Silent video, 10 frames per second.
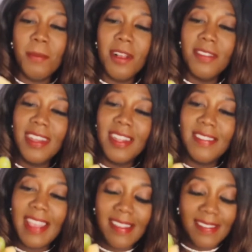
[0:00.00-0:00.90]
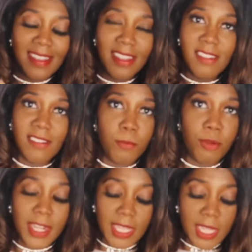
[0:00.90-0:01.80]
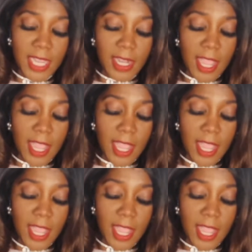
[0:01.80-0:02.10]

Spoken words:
smells good, it tastes good, it's pretty lit.